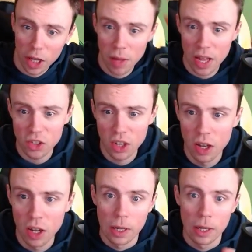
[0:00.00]
mask.
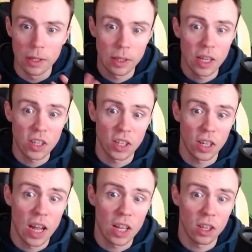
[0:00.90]
This
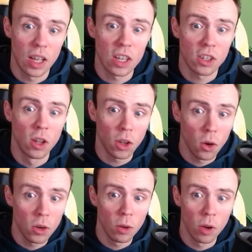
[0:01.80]
has not
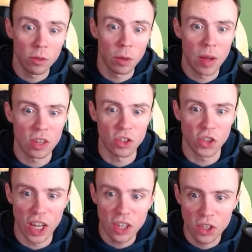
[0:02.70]
only one of the best
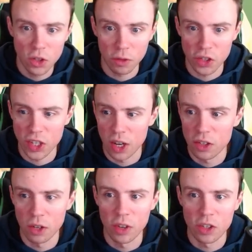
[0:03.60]
Jasons of the series
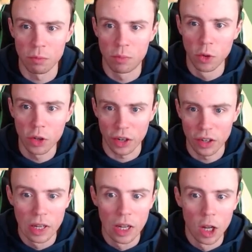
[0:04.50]
in Richard Brooker,
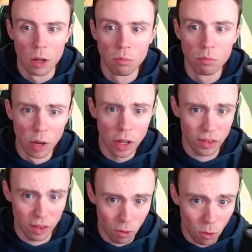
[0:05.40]
but
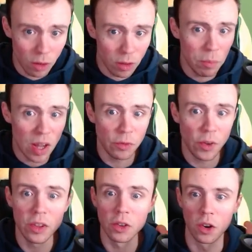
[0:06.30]
one of the best
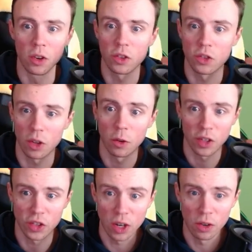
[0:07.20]
final girls of the
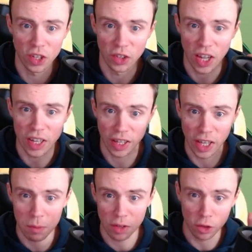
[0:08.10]
series in Dana
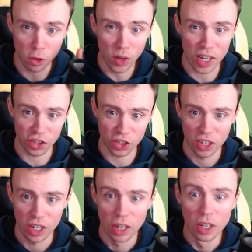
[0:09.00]
Kim as Chris.
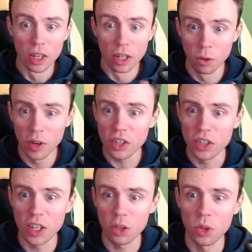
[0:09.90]
The reason
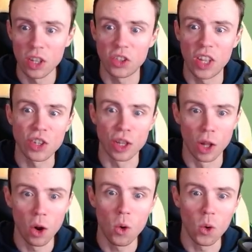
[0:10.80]
this one is this
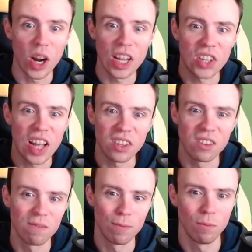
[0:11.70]
low is that
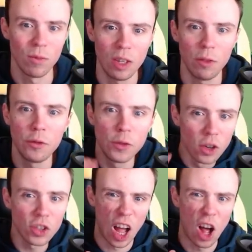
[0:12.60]
the
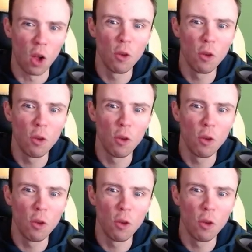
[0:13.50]
first half